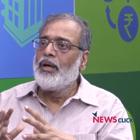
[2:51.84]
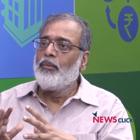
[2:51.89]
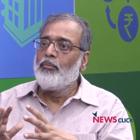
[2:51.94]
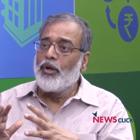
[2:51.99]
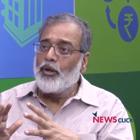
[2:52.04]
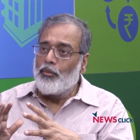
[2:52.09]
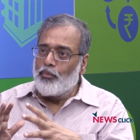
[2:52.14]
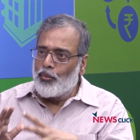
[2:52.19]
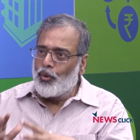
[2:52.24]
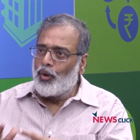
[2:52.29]

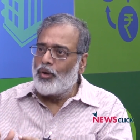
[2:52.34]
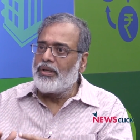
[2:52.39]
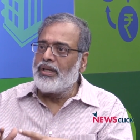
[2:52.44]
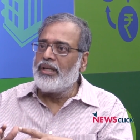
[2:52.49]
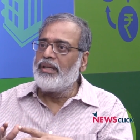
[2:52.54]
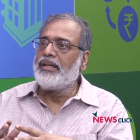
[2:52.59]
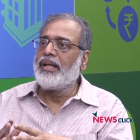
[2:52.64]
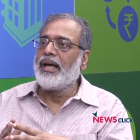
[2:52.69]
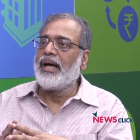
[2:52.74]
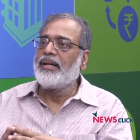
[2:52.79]
But more
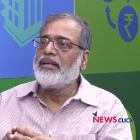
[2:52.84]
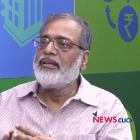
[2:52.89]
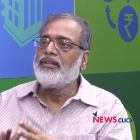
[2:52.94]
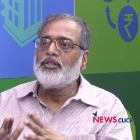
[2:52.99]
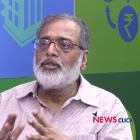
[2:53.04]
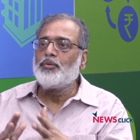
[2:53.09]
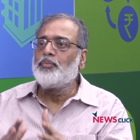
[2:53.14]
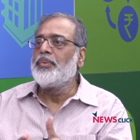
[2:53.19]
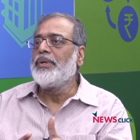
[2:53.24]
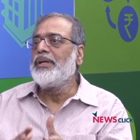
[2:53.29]
than that, the
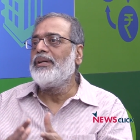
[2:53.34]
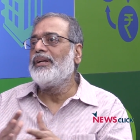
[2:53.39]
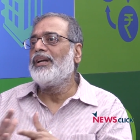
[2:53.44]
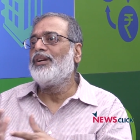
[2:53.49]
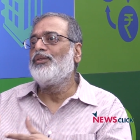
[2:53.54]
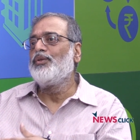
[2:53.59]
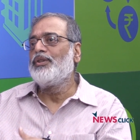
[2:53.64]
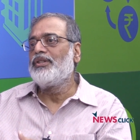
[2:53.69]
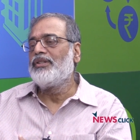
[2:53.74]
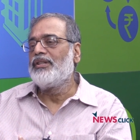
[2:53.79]
speed
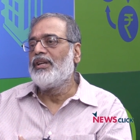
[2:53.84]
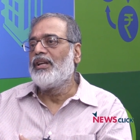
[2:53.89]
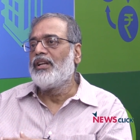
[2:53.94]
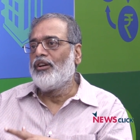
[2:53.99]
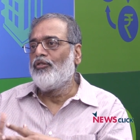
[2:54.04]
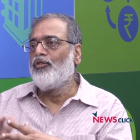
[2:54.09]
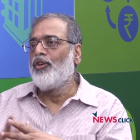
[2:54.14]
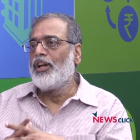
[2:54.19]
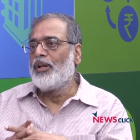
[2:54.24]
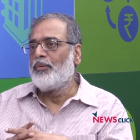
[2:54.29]
at which they're
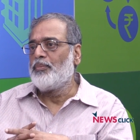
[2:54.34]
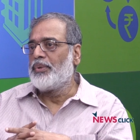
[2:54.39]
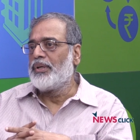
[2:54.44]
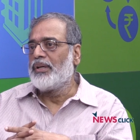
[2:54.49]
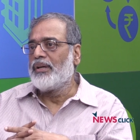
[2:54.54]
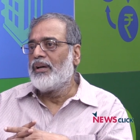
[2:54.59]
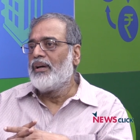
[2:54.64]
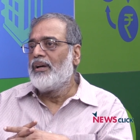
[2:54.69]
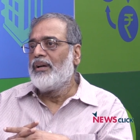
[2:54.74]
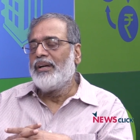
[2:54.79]

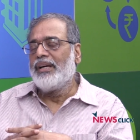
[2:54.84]
developing,